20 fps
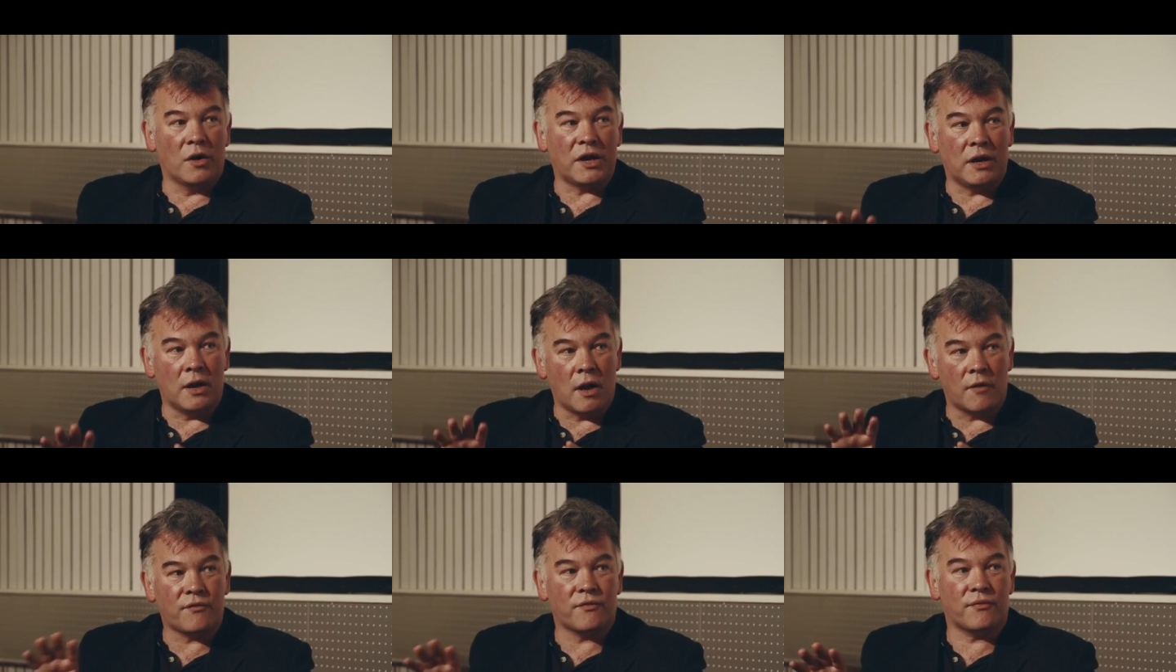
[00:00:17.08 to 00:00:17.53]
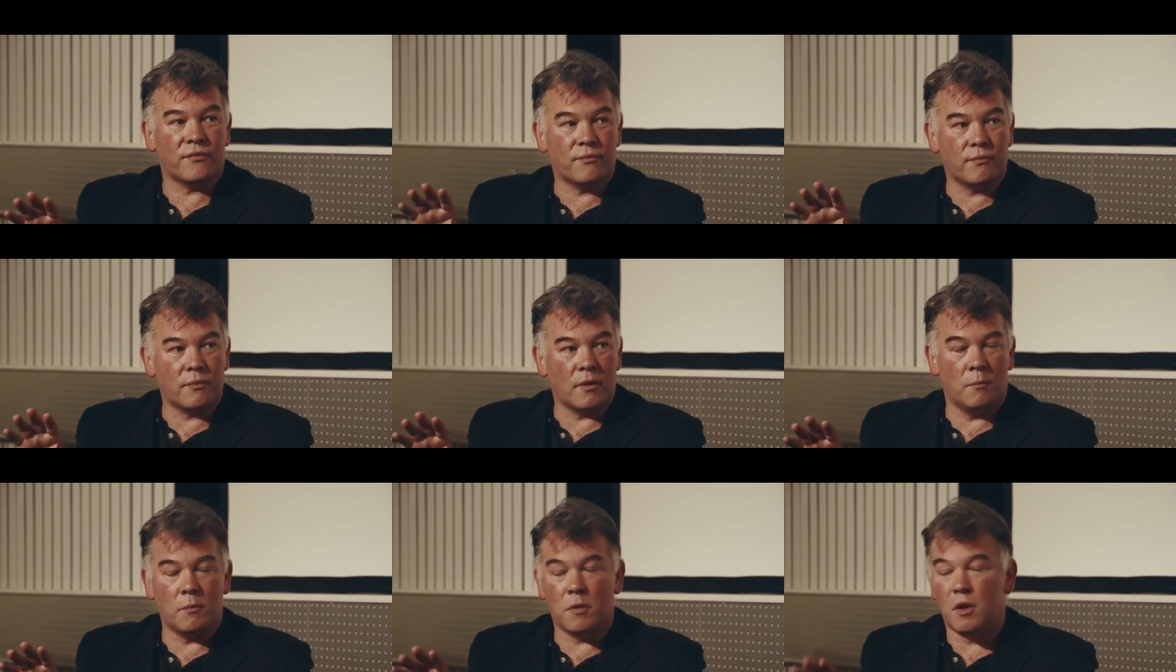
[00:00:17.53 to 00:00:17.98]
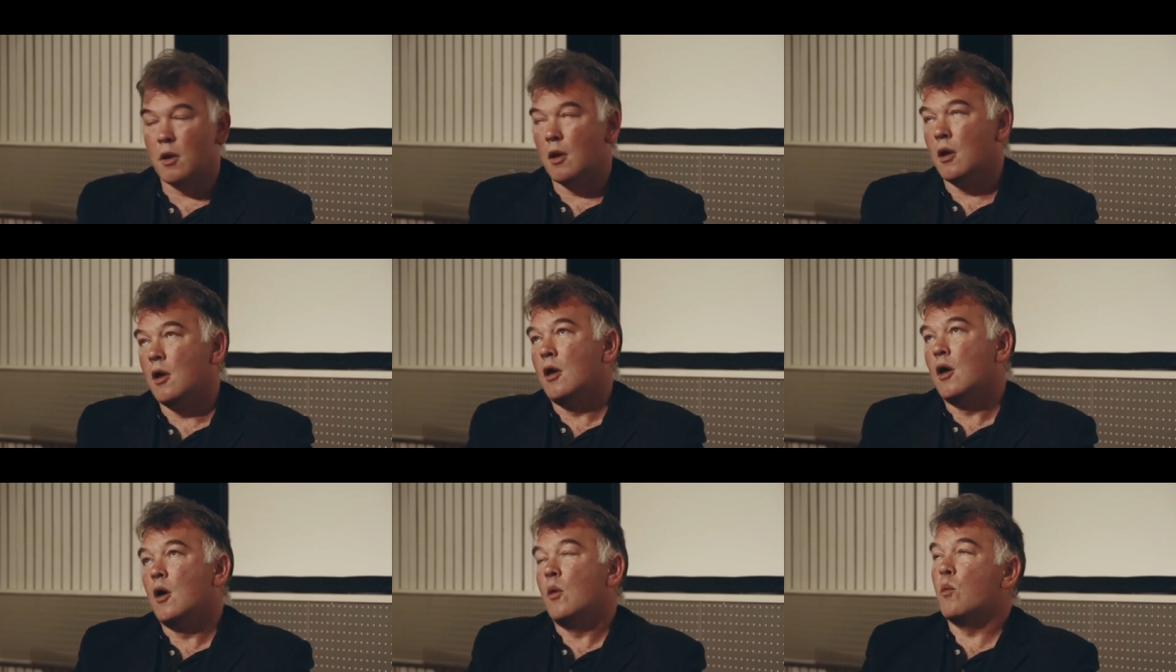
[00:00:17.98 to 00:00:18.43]
on enough. I'm,
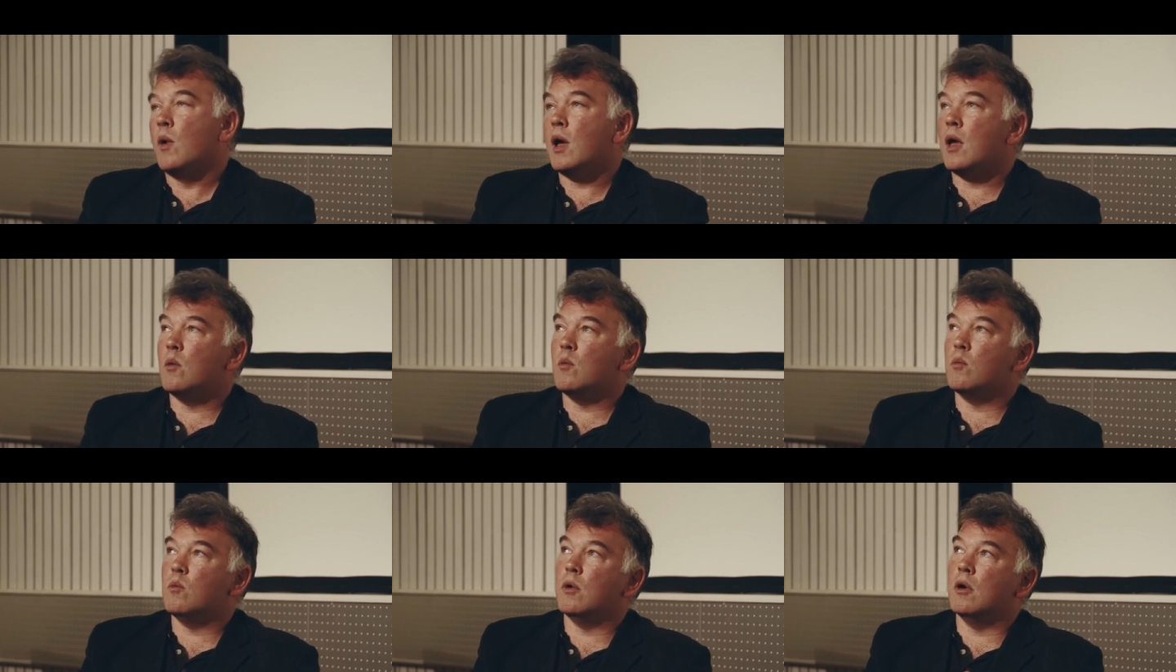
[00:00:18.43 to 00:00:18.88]
well,